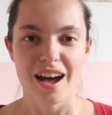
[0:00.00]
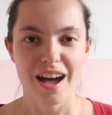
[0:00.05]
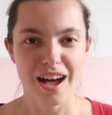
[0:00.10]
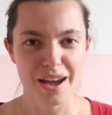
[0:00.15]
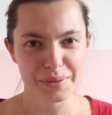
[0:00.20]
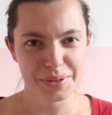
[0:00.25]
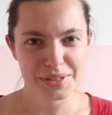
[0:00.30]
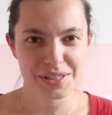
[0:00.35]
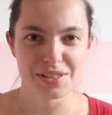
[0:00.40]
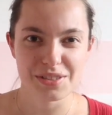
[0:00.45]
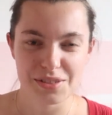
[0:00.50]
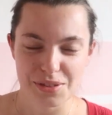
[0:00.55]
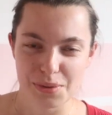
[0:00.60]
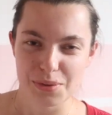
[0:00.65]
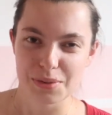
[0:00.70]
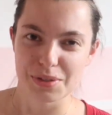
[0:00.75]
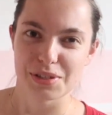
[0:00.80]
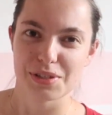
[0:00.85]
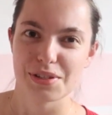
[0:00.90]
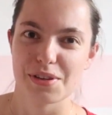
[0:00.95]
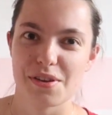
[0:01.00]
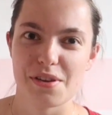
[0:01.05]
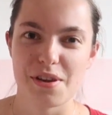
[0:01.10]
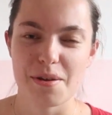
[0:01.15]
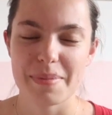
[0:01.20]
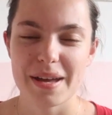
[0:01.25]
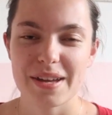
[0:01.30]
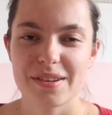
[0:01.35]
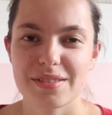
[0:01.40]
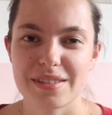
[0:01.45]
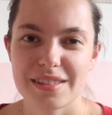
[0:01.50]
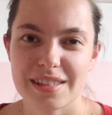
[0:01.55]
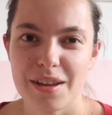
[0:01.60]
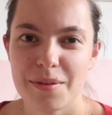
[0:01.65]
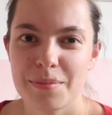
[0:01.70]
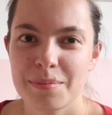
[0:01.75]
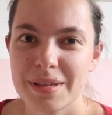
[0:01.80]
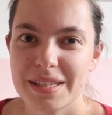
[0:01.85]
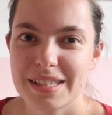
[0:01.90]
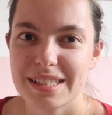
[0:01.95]
I wanted to talk to you about
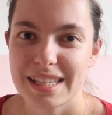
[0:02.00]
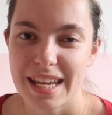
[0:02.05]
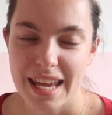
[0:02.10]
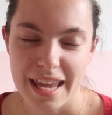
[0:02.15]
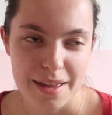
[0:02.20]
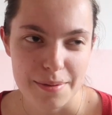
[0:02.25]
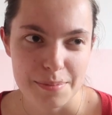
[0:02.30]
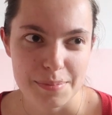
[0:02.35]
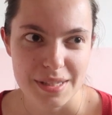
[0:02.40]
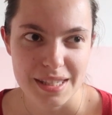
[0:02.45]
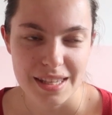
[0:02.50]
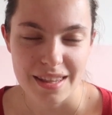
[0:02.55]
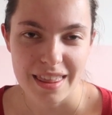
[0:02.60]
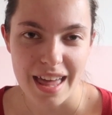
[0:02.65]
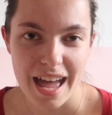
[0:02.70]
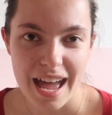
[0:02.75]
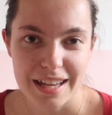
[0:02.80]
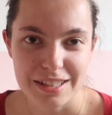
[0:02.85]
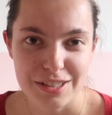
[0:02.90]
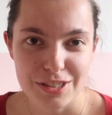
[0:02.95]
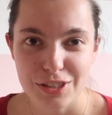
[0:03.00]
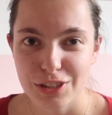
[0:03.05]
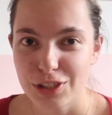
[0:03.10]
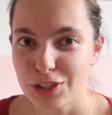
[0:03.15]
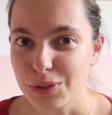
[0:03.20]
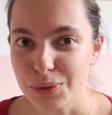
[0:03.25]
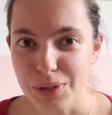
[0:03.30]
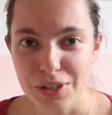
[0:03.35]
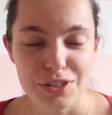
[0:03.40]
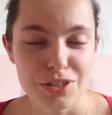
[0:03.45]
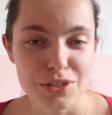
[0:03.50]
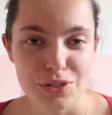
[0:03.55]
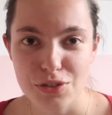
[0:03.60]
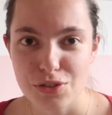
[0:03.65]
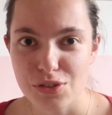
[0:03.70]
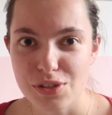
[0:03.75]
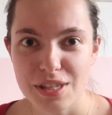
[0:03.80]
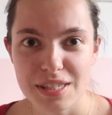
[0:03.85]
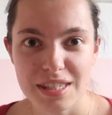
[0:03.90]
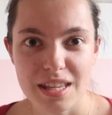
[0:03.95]
some tips that you can do
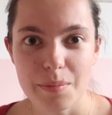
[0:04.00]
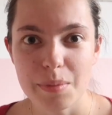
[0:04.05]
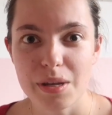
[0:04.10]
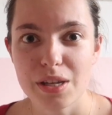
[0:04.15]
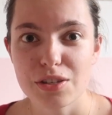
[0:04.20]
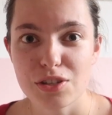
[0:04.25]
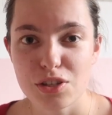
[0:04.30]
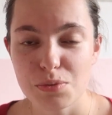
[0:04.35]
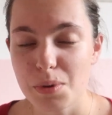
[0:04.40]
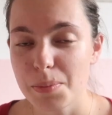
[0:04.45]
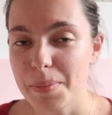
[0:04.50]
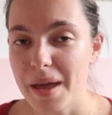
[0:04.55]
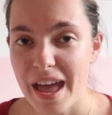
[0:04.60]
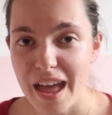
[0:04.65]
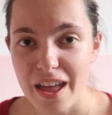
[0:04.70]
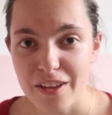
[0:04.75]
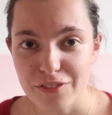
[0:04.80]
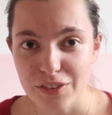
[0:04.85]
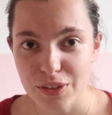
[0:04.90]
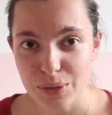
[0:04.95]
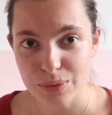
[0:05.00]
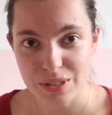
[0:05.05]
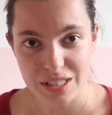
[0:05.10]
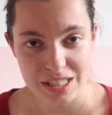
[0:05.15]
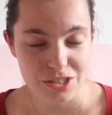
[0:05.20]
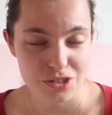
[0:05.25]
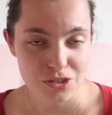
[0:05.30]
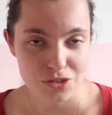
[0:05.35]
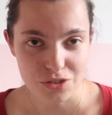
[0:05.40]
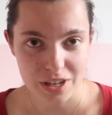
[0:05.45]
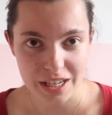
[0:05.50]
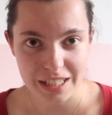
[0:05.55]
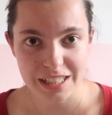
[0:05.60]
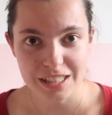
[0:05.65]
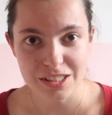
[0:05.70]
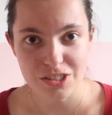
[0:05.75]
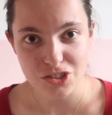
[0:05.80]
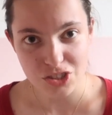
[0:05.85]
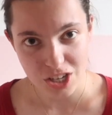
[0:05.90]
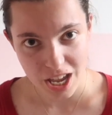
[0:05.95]
during the summer to prepare for your teaching
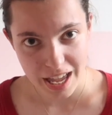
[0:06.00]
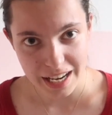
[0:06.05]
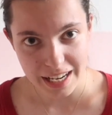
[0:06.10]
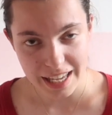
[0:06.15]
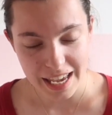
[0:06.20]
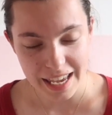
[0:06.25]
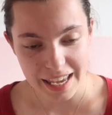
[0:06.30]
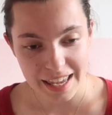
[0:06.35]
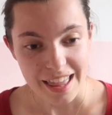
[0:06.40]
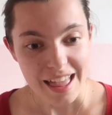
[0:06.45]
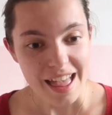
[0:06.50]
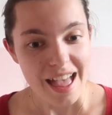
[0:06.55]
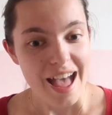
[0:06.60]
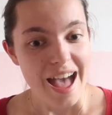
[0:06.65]
training journey.